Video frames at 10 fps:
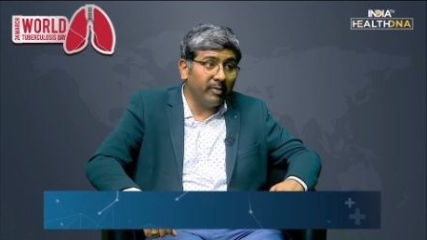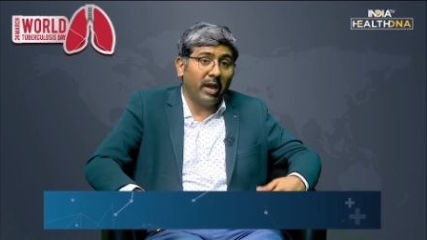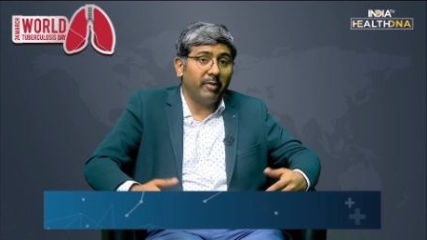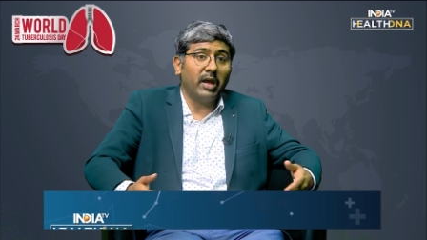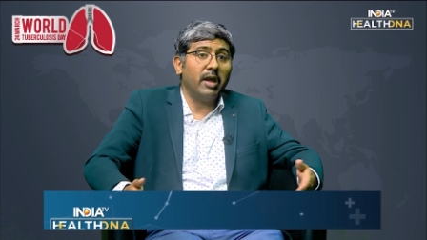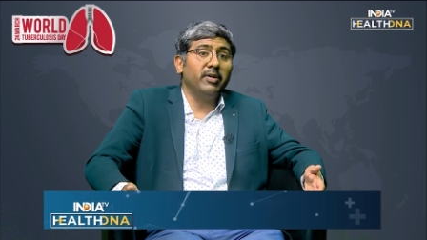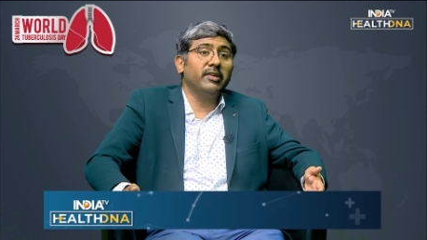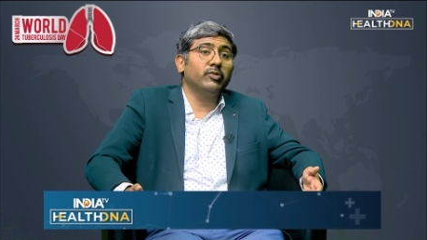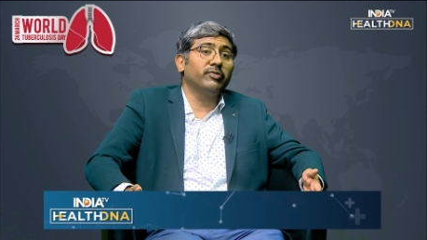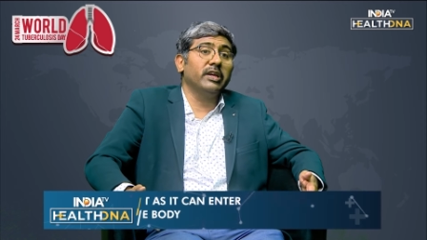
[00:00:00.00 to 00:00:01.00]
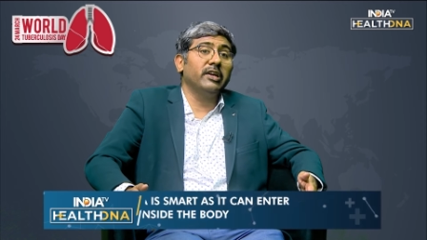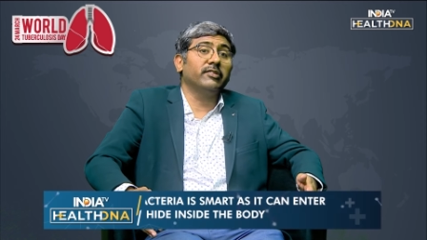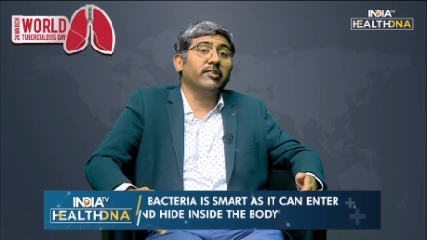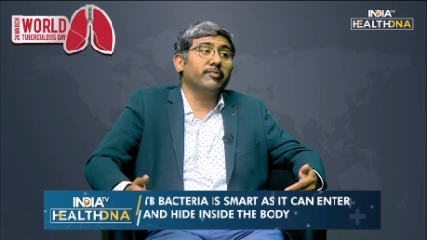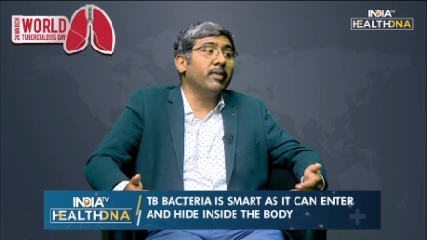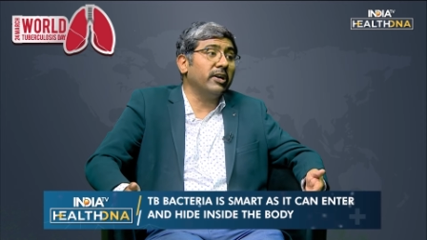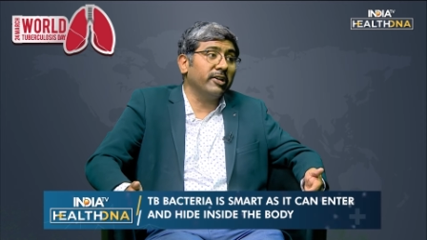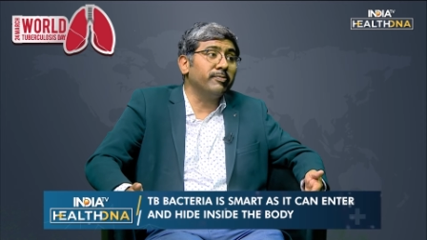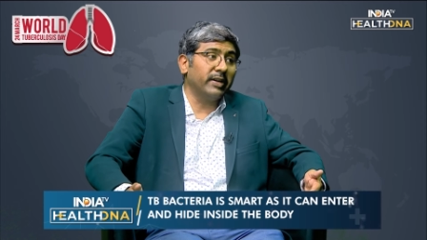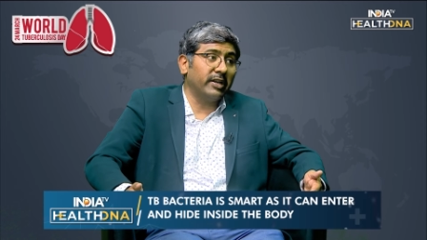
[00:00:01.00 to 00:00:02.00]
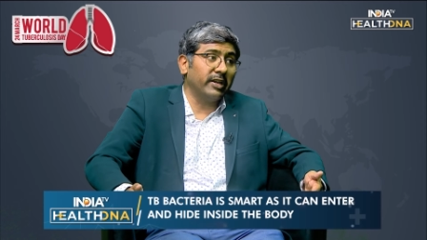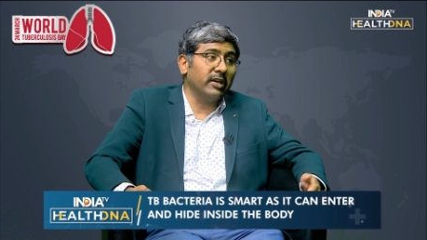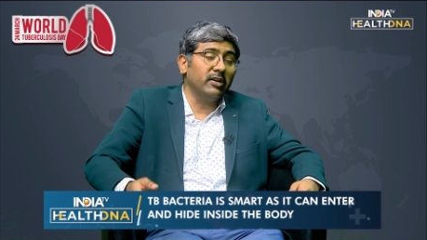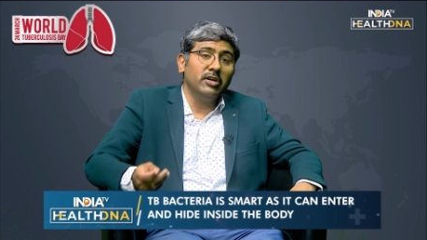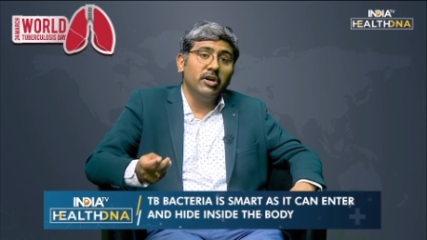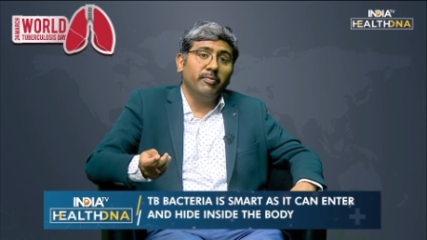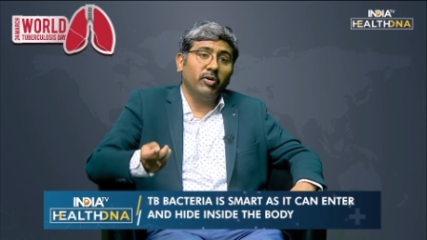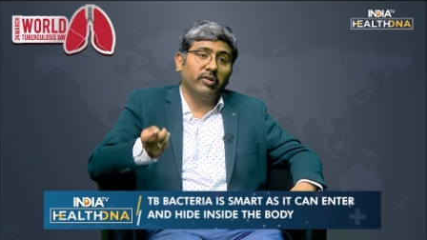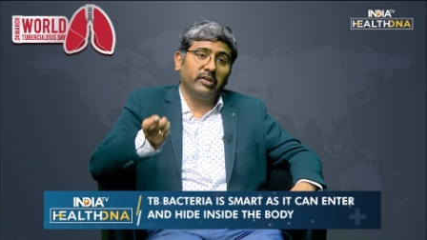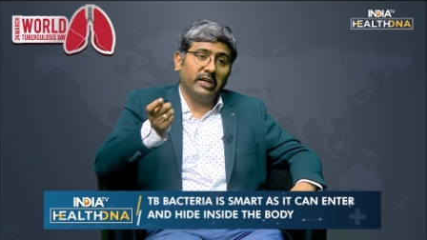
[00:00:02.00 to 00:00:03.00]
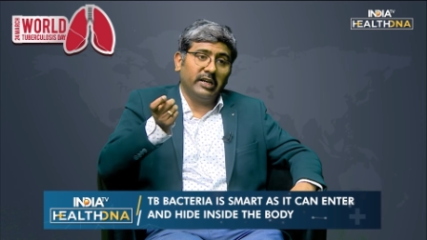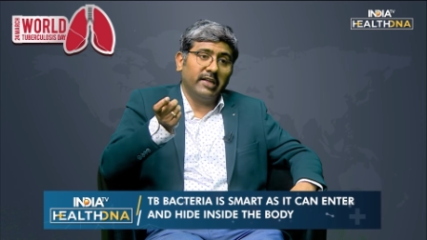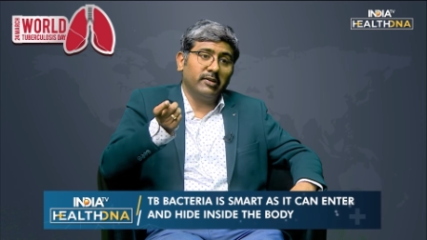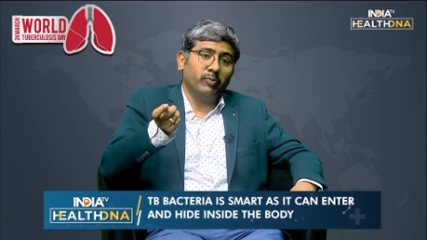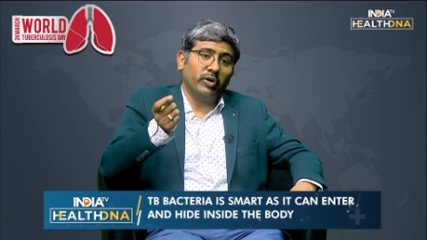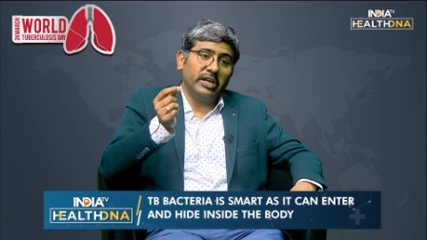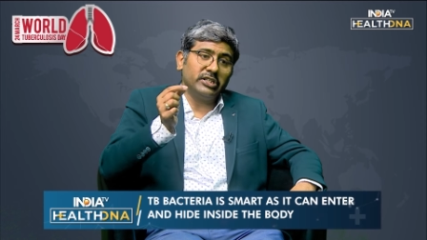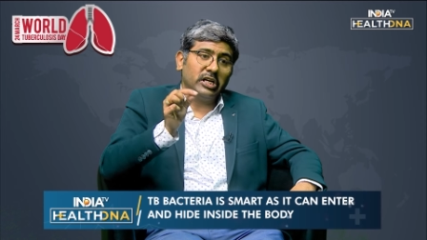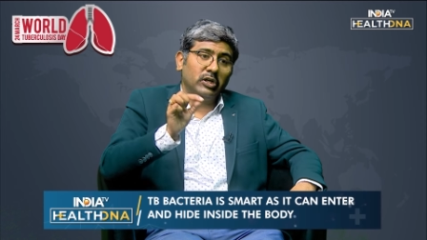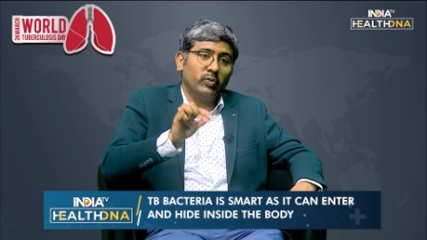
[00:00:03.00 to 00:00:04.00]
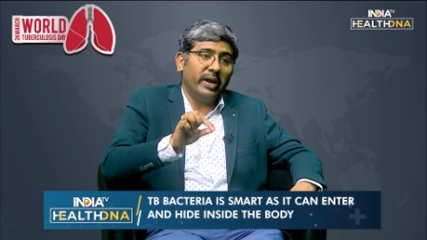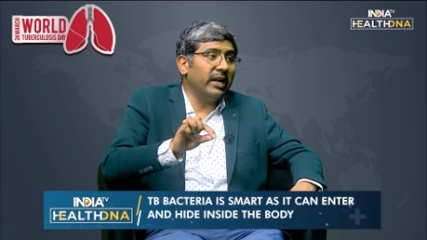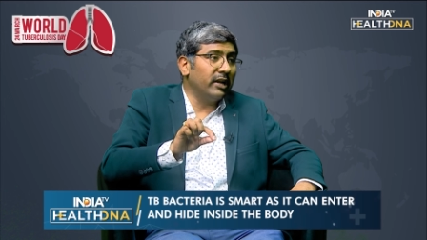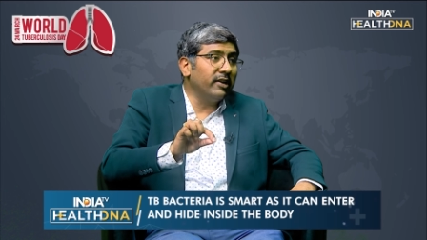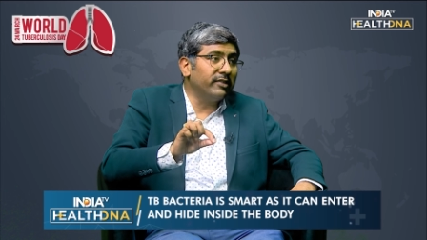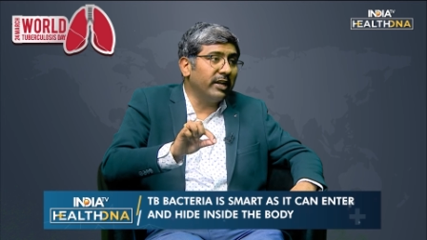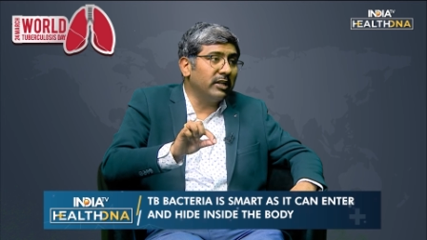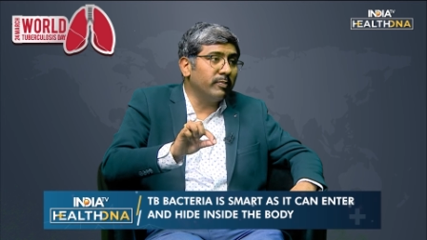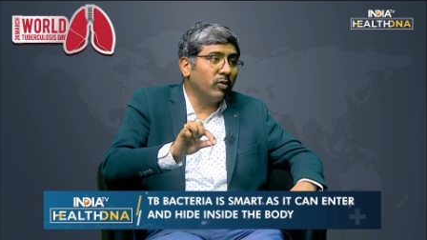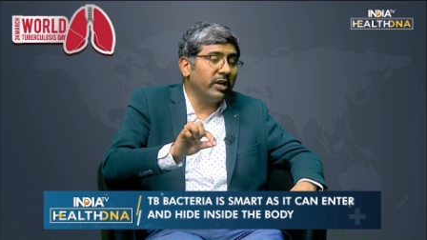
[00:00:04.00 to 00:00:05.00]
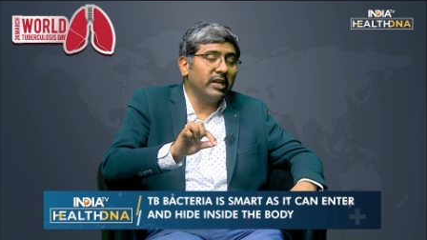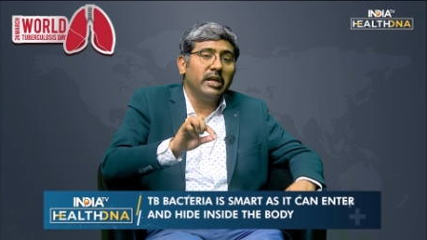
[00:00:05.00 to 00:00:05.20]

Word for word: I, I mean to say it is the smartest bacteria because it has a potential to enter inside the body